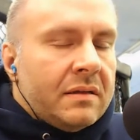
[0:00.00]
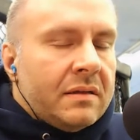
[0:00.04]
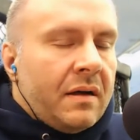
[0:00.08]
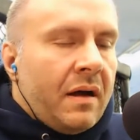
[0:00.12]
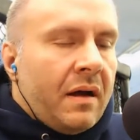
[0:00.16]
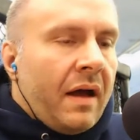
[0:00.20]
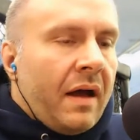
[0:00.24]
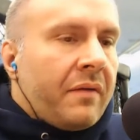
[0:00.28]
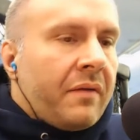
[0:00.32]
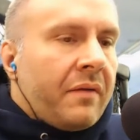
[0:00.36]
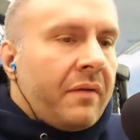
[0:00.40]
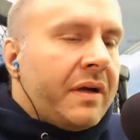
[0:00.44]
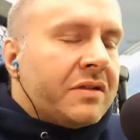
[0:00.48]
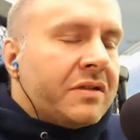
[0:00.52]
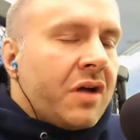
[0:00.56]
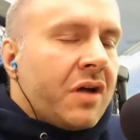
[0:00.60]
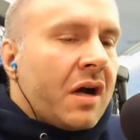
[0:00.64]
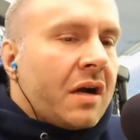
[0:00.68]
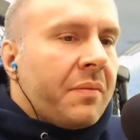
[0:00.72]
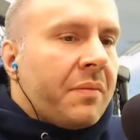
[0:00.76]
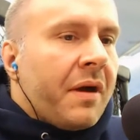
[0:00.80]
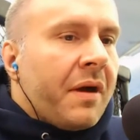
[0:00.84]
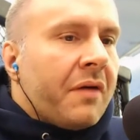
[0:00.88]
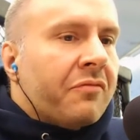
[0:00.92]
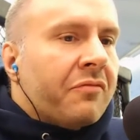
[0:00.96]
we could
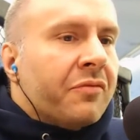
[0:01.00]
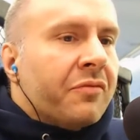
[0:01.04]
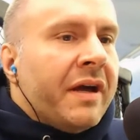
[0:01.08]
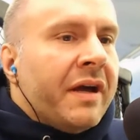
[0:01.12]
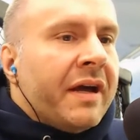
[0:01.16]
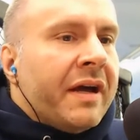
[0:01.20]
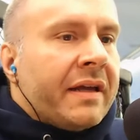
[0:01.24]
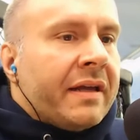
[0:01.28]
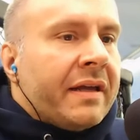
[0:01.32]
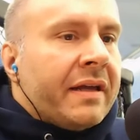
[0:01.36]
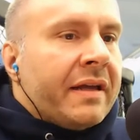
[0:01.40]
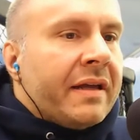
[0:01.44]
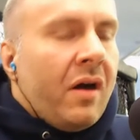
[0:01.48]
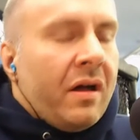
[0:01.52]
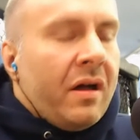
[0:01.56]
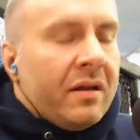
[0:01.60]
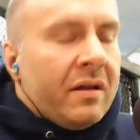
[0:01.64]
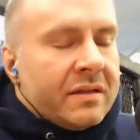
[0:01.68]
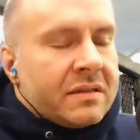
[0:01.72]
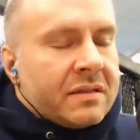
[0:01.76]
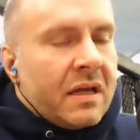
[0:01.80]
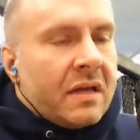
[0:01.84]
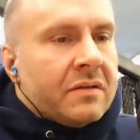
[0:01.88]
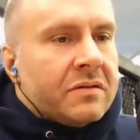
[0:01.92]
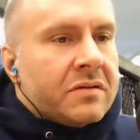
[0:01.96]
talk about Rick and all
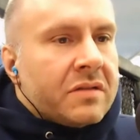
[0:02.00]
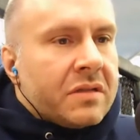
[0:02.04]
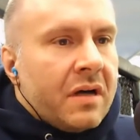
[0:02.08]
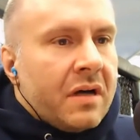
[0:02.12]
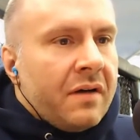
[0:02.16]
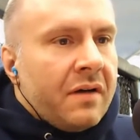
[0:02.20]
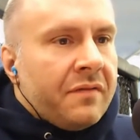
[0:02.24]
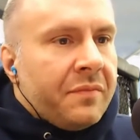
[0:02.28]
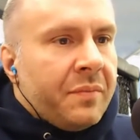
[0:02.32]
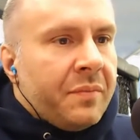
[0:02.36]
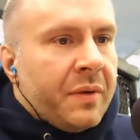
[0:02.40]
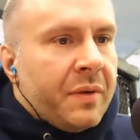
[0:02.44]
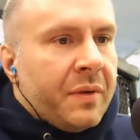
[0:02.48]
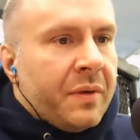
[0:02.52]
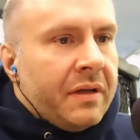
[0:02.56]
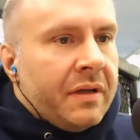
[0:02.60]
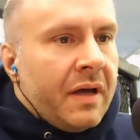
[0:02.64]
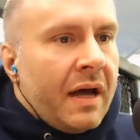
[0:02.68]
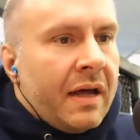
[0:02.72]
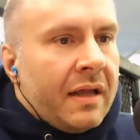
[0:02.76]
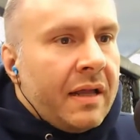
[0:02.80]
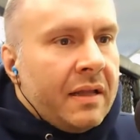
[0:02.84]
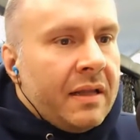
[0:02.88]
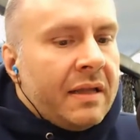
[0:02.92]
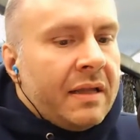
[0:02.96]
this other stuff, but
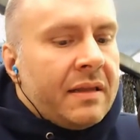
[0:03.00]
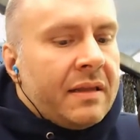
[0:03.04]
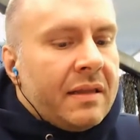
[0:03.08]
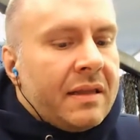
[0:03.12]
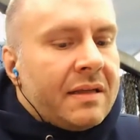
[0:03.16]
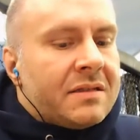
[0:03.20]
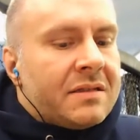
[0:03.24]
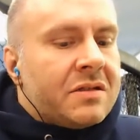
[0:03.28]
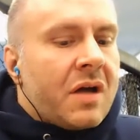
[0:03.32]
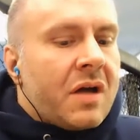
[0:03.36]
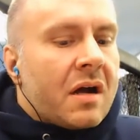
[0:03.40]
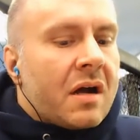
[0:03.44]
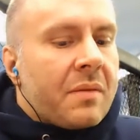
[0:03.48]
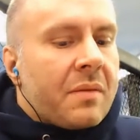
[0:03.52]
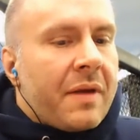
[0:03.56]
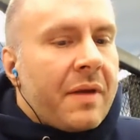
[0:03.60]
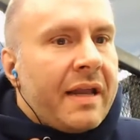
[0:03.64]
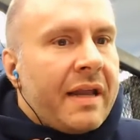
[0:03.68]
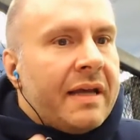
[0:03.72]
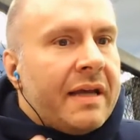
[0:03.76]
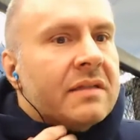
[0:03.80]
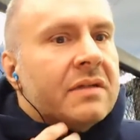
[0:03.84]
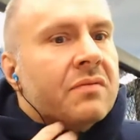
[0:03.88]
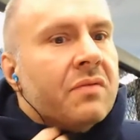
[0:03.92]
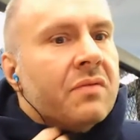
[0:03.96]
let's talk about
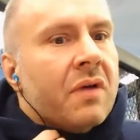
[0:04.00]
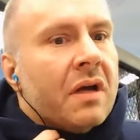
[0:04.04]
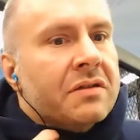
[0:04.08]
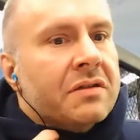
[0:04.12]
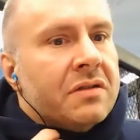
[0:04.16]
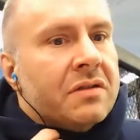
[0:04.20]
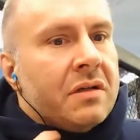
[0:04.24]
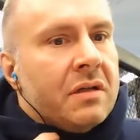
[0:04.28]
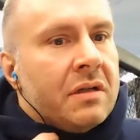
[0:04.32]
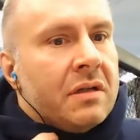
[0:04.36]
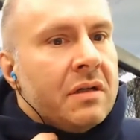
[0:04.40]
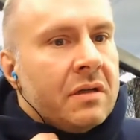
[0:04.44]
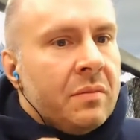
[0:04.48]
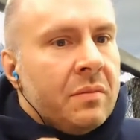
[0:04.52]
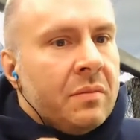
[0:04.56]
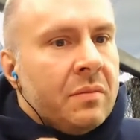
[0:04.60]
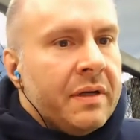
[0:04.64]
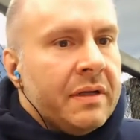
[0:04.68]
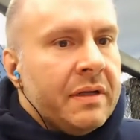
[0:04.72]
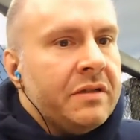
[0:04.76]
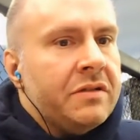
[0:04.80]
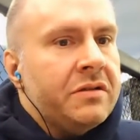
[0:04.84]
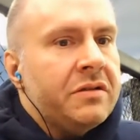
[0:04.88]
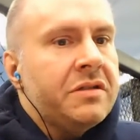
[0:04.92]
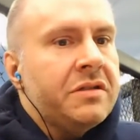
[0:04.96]
Andy Russell a little
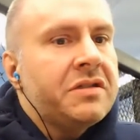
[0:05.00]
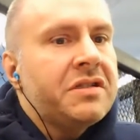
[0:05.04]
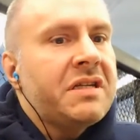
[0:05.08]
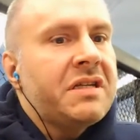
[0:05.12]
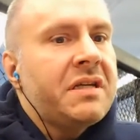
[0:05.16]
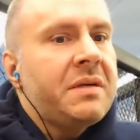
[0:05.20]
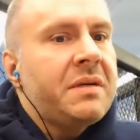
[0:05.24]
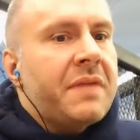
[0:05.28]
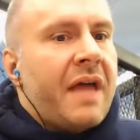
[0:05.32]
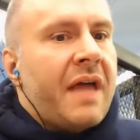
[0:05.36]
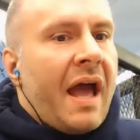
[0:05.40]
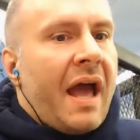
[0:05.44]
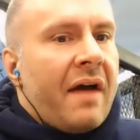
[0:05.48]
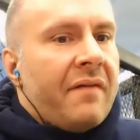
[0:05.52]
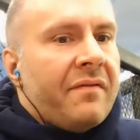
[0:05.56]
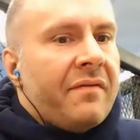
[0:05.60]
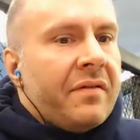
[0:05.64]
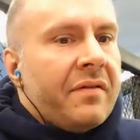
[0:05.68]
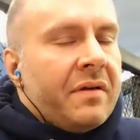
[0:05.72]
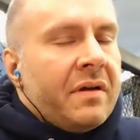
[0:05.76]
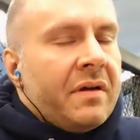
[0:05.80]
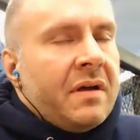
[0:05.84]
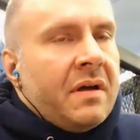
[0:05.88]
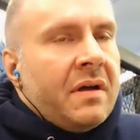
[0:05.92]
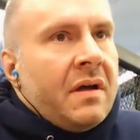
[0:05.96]
bit. You seem to
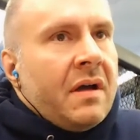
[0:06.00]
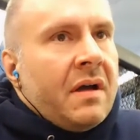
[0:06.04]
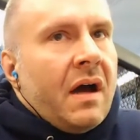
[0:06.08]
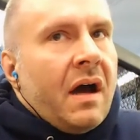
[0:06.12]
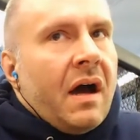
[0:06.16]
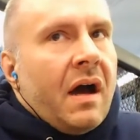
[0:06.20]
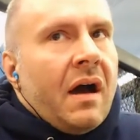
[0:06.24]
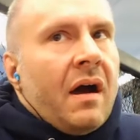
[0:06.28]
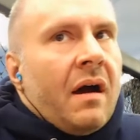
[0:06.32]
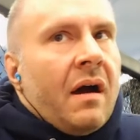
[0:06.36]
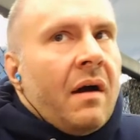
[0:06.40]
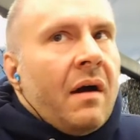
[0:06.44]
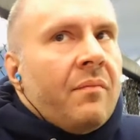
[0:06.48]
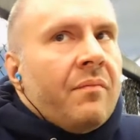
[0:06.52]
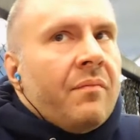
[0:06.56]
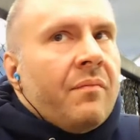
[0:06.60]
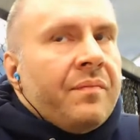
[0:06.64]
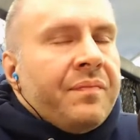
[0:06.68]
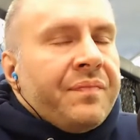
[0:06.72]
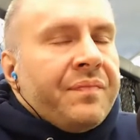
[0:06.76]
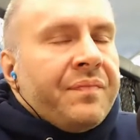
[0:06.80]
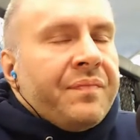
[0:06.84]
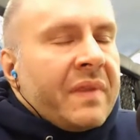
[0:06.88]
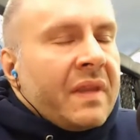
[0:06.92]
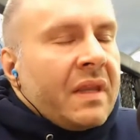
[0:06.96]
have
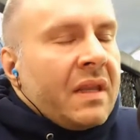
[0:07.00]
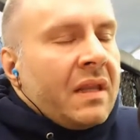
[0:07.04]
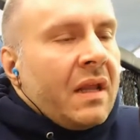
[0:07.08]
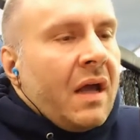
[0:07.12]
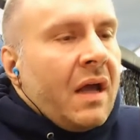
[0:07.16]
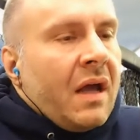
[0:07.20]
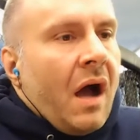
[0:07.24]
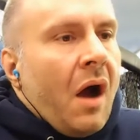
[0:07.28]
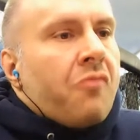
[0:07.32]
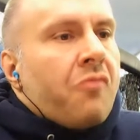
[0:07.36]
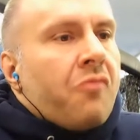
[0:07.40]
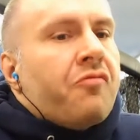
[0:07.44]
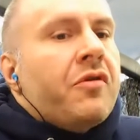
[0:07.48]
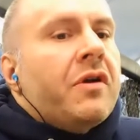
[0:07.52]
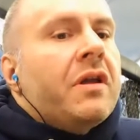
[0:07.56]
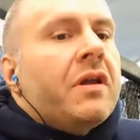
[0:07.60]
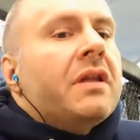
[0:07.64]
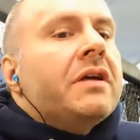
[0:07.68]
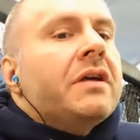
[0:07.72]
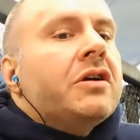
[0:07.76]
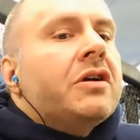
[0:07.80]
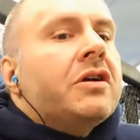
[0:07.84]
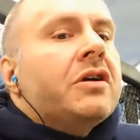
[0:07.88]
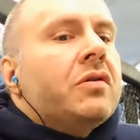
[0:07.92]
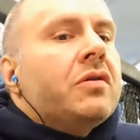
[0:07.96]
a
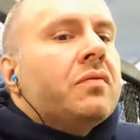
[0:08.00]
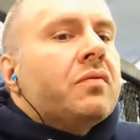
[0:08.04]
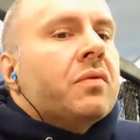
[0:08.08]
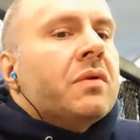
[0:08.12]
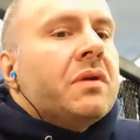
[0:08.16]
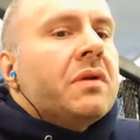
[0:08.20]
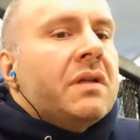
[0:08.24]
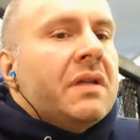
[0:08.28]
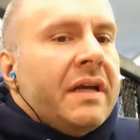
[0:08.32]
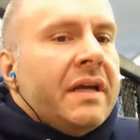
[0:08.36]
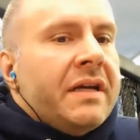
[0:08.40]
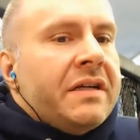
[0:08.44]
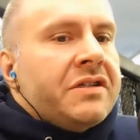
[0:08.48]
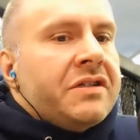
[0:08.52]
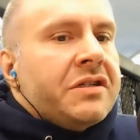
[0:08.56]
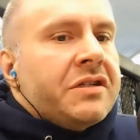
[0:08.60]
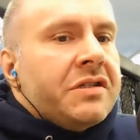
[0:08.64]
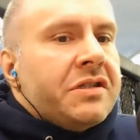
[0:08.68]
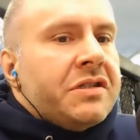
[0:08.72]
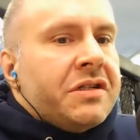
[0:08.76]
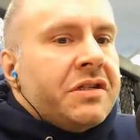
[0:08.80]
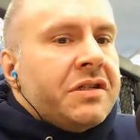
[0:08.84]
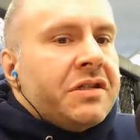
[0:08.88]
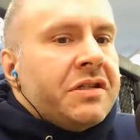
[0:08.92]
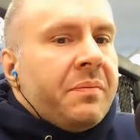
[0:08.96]
really good
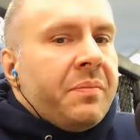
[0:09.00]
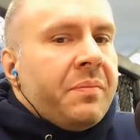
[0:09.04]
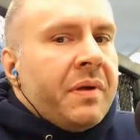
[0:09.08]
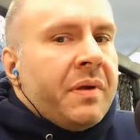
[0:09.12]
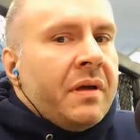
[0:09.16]
relationship,